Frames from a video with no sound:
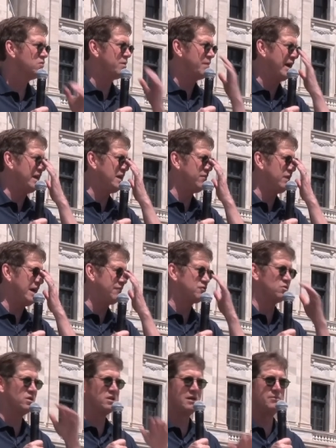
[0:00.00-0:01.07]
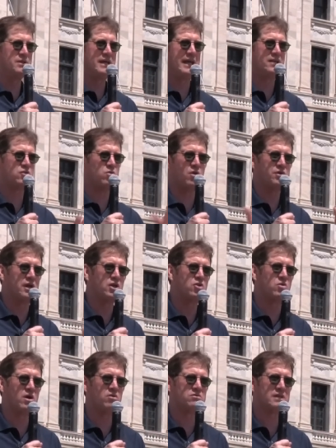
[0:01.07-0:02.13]
we might even have to eliminate, quote
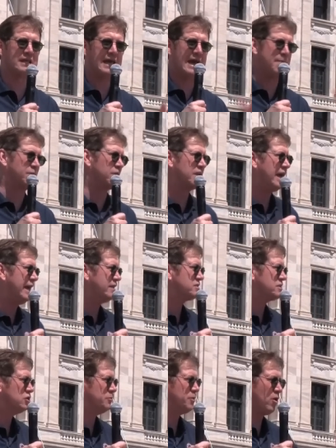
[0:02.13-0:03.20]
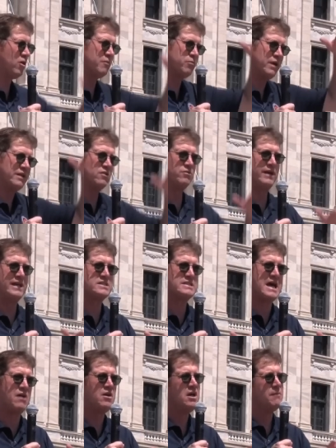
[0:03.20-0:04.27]
unquote, the capital gains loophole and bring the rates
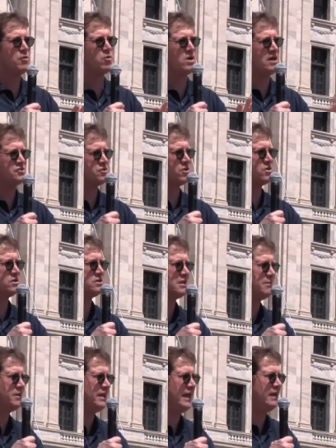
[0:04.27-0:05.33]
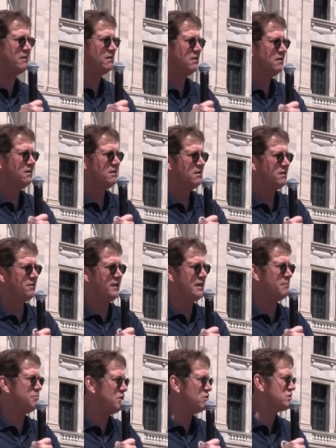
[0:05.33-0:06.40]
down. We're also going to eliminate
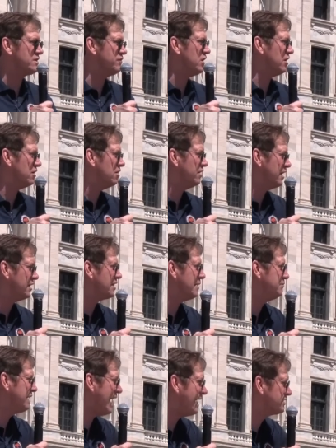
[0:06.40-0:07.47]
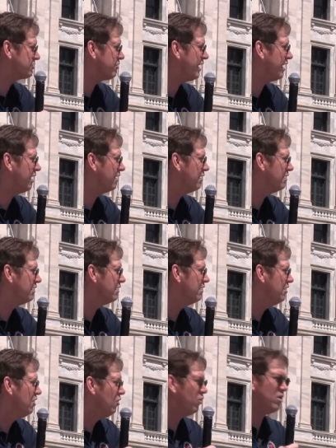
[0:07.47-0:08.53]
the abuse of the earned income tax credit.
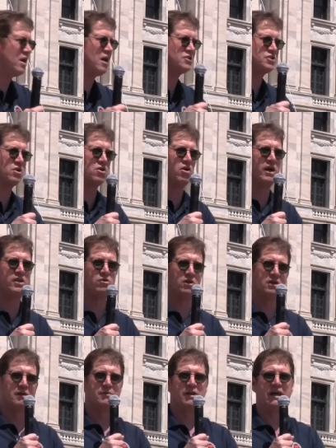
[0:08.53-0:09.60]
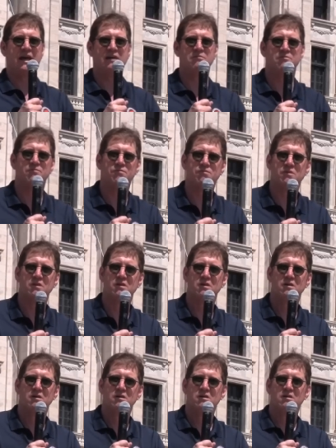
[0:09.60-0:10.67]
Yeah. We're also going to eliminate
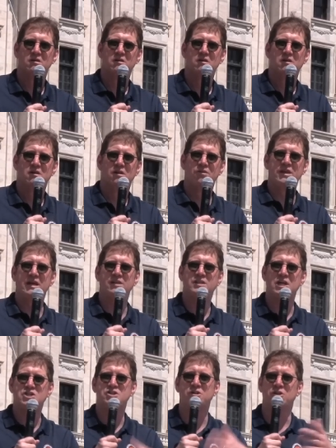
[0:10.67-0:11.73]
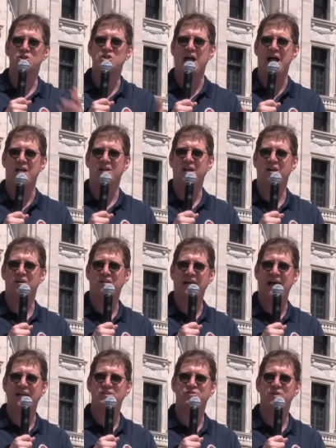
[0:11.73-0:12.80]
yeah. the additional child care
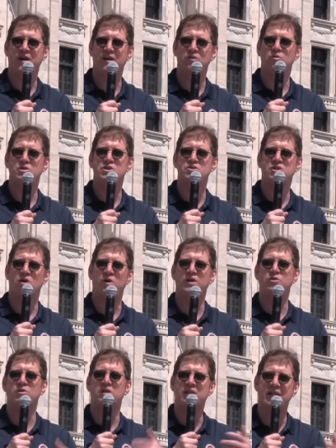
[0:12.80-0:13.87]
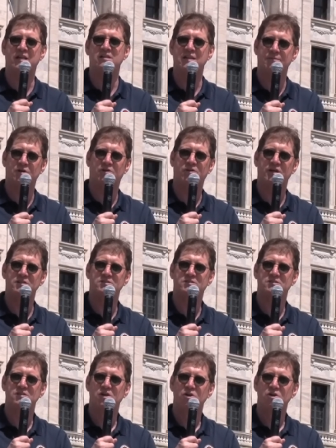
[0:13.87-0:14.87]
tax credit, which is going to illegal immigrants